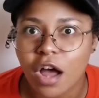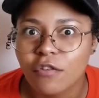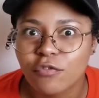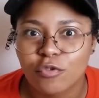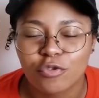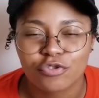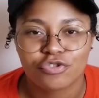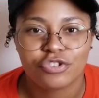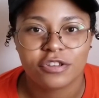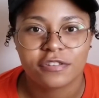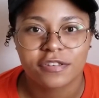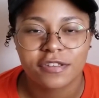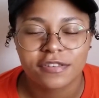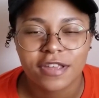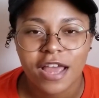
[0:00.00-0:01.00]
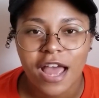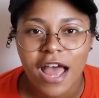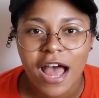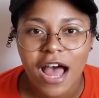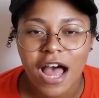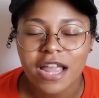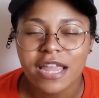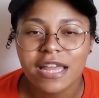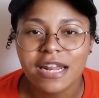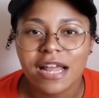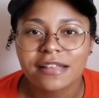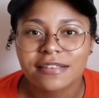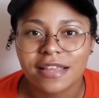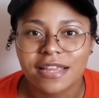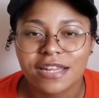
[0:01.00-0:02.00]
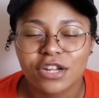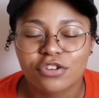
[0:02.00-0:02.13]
Of course she is, because how you not taking